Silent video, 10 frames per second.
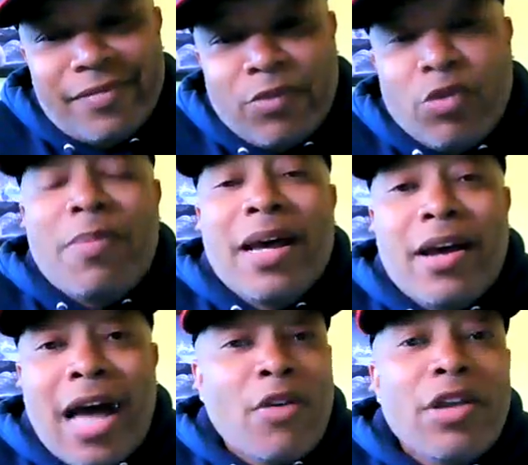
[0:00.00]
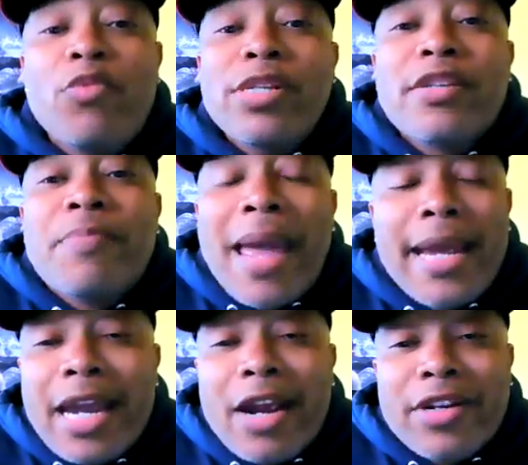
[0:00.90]
What about what's the main
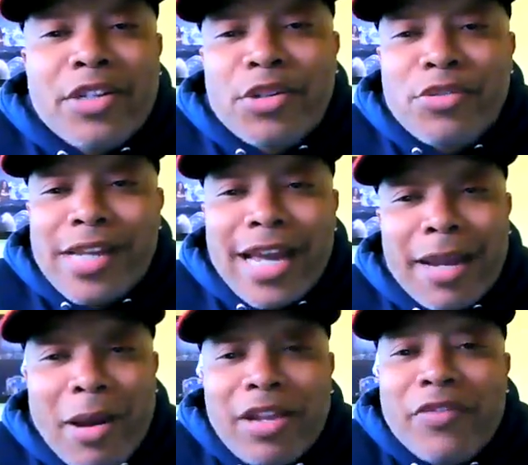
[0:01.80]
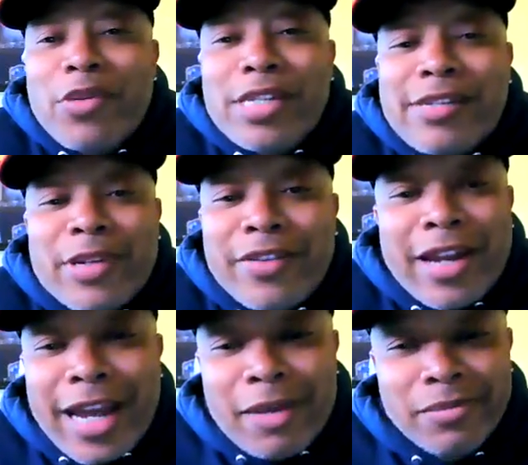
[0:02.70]
character dude's name? I don't even know his real
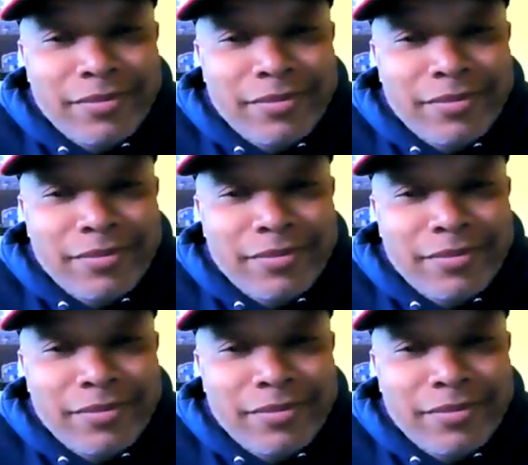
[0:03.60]
name.